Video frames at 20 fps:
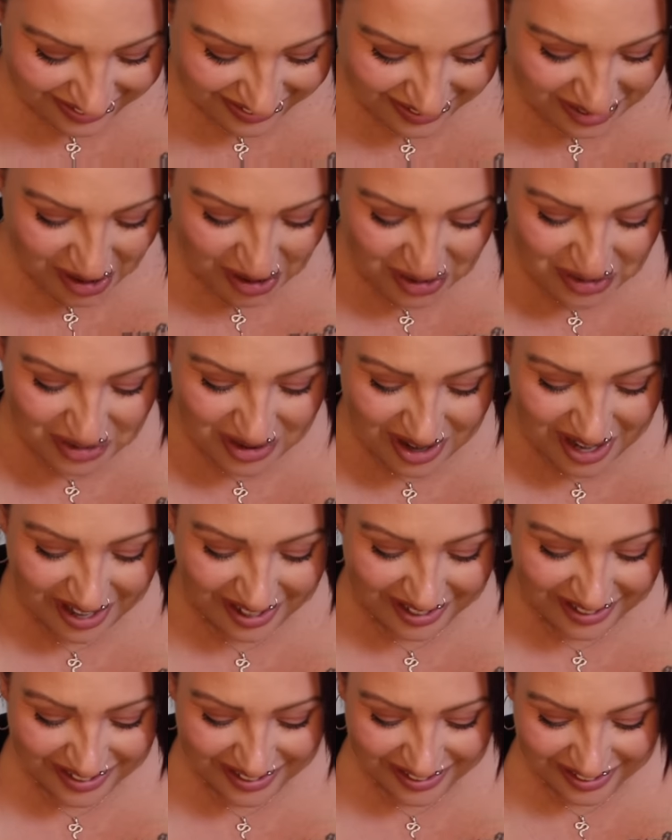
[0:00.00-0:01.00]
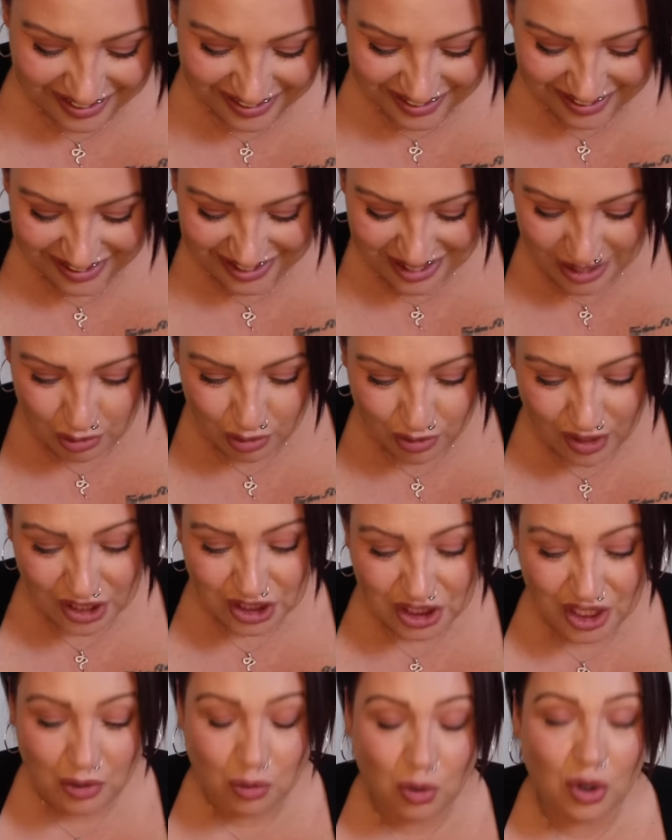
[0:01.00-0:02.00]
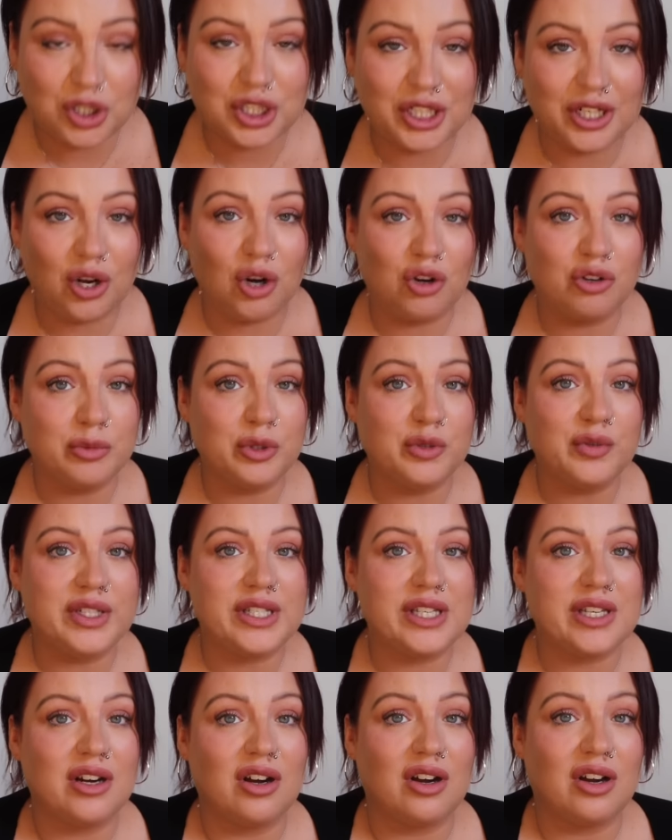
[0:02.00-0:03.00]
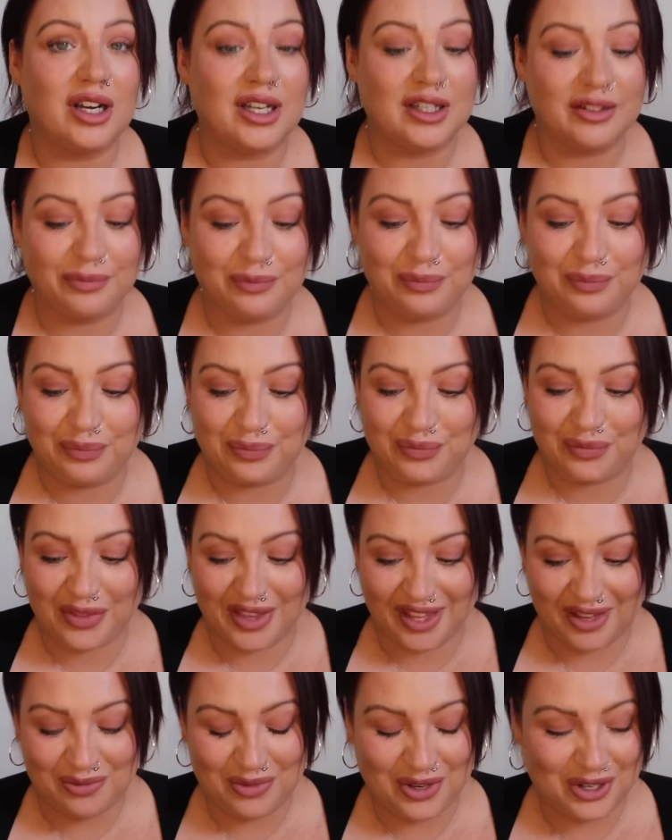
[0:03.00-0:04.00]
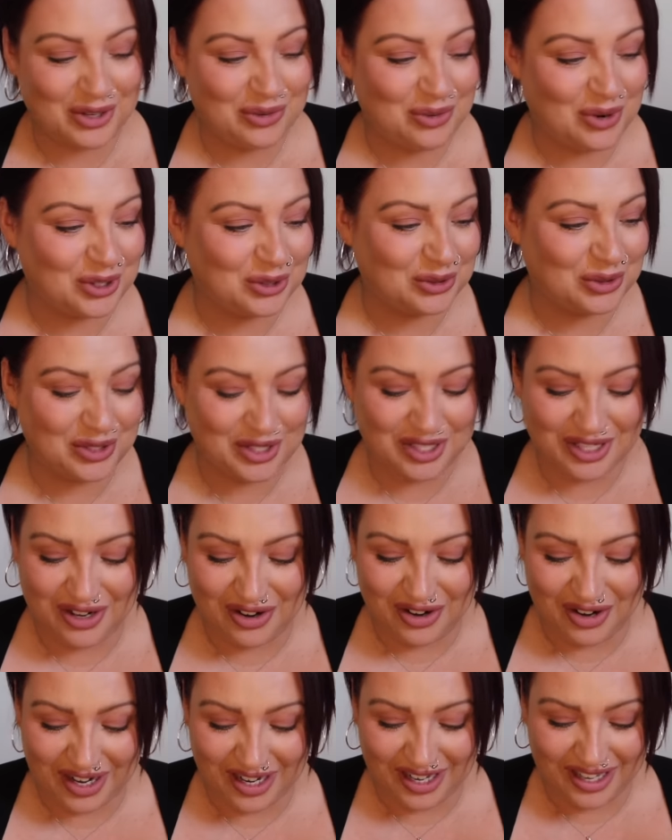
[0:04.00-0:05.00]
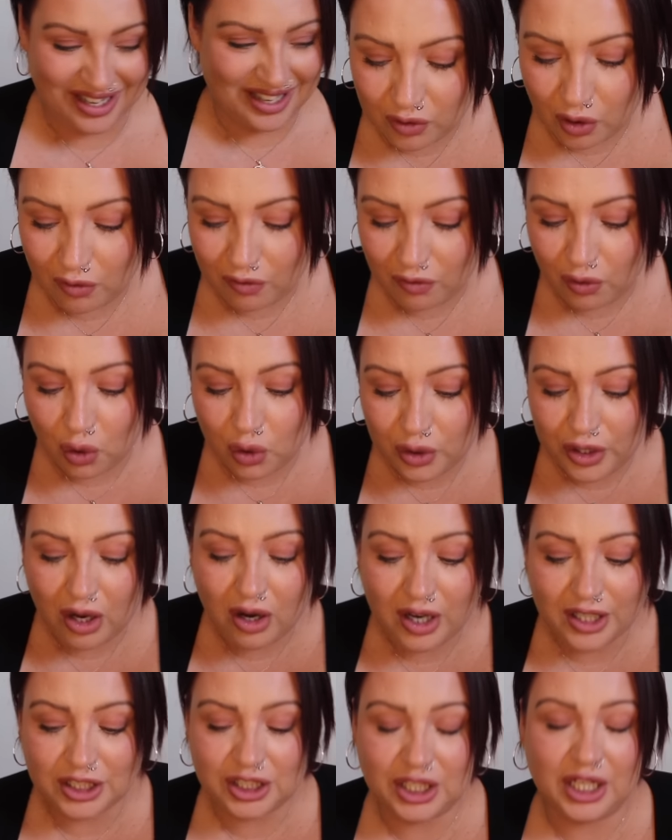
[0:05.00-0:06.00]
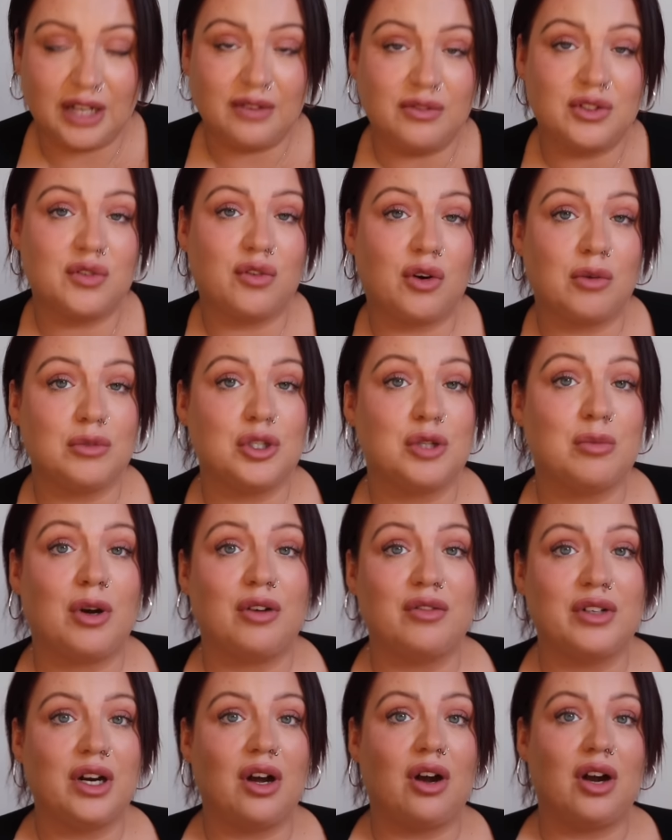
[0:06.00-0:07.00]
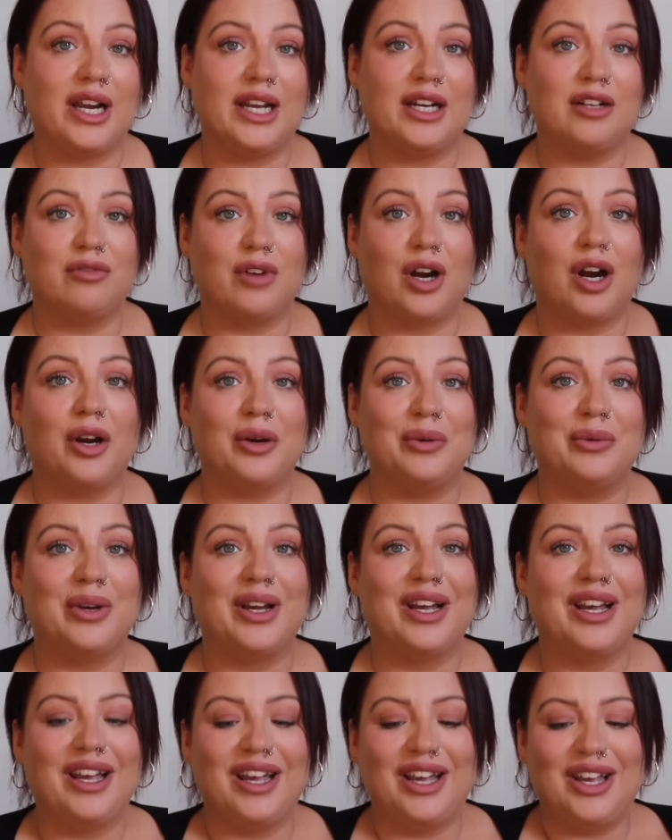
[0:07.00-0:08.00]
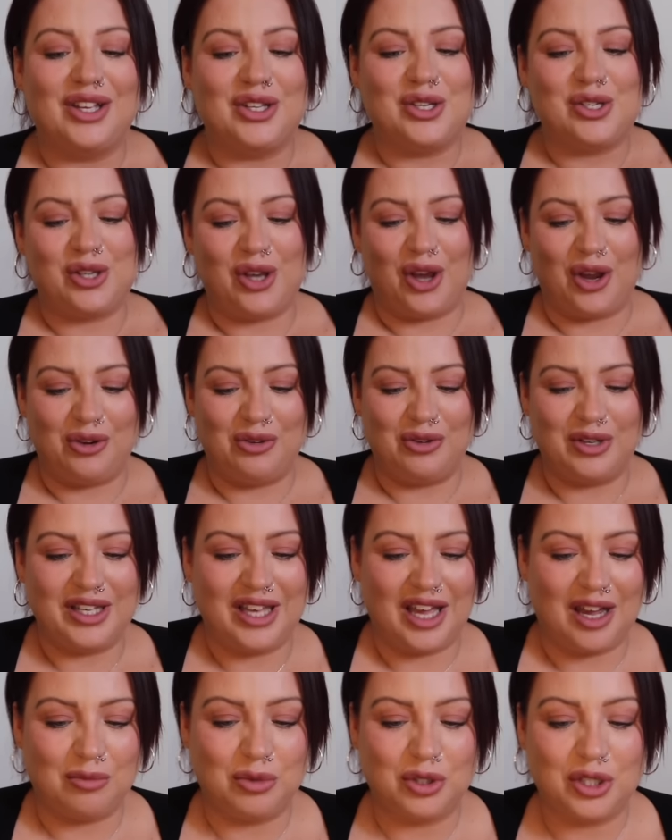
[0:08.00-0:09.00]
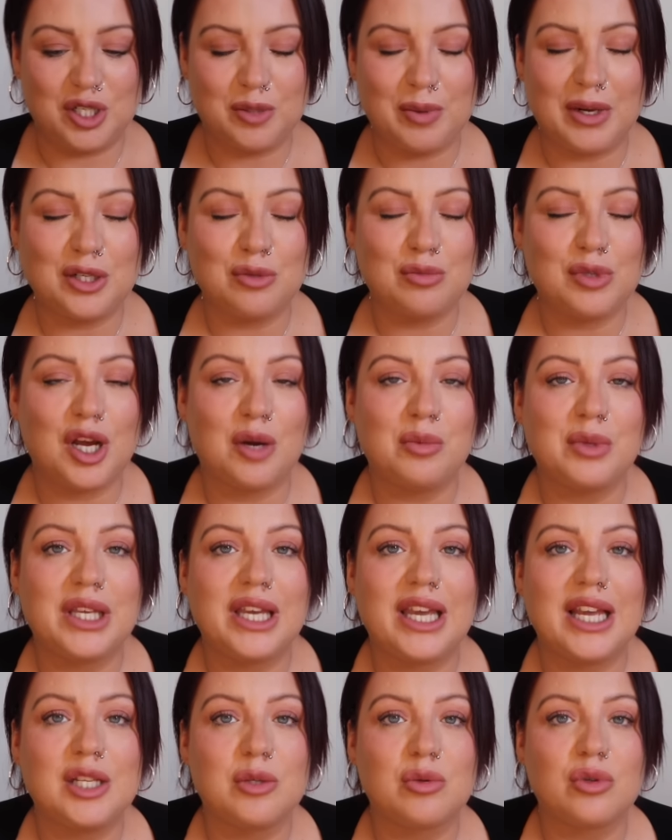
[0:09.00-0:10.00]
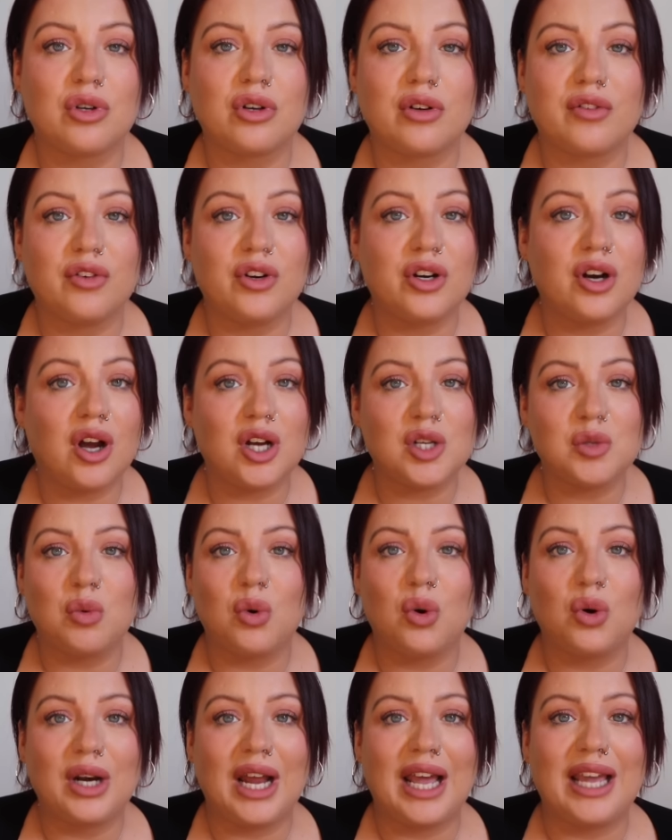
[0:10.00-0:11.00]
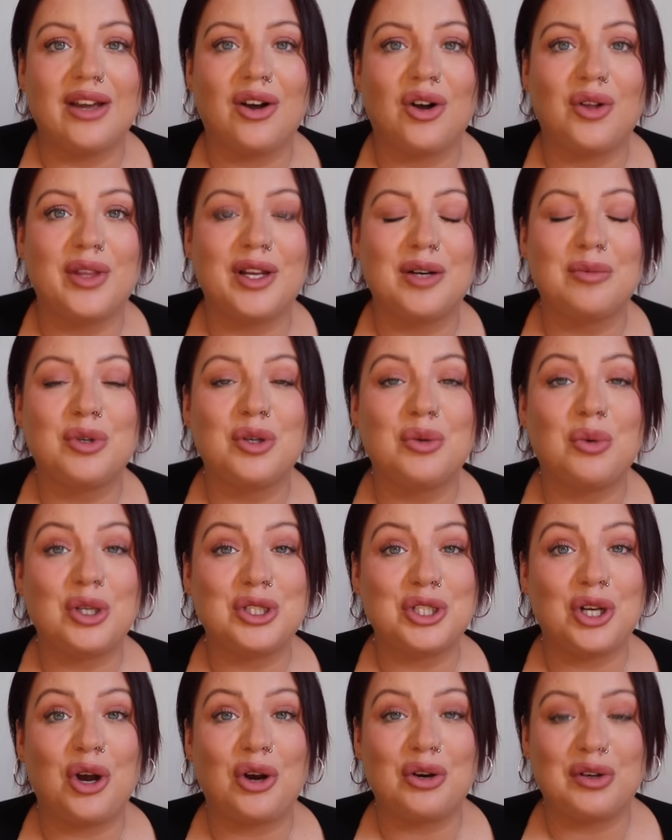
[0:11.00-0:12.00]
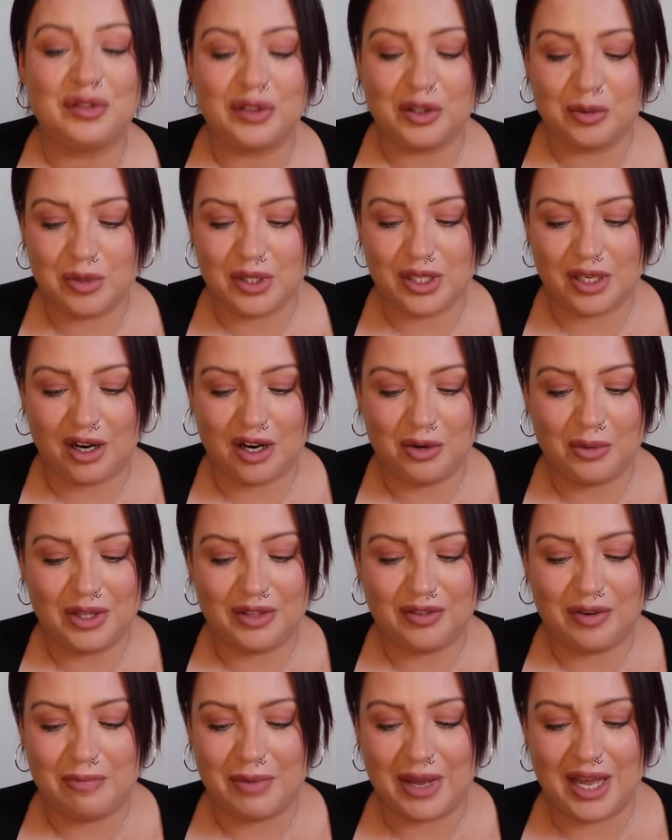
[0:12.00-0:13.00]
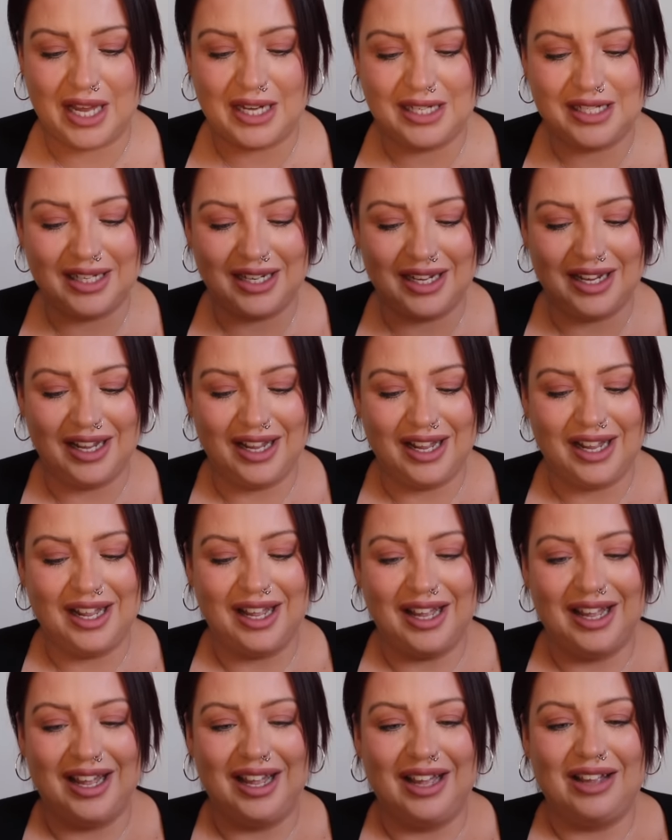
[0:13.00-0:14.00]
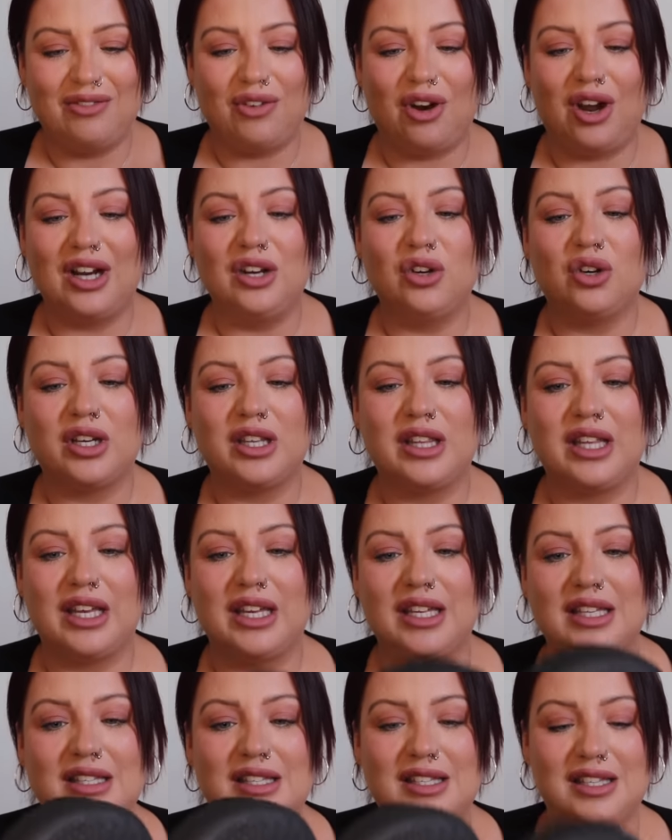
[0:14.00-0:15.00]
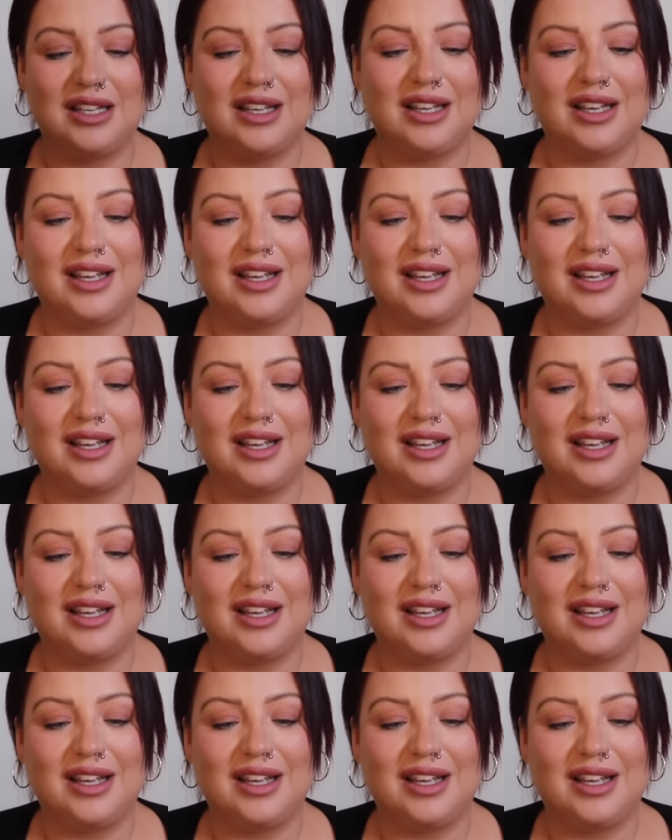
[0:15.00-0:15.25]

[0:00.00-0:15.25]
No way, we're actually watching a horror movie tonight. We're gonna watch one tonight. I've got four night shifts from tomorrow night in a row, so yeah, I'm gonna spend some time with the kids. We're gonna go for a nice walk later on, then I'm gonna watch a horror film tonight when they're in bed. Right, look at these.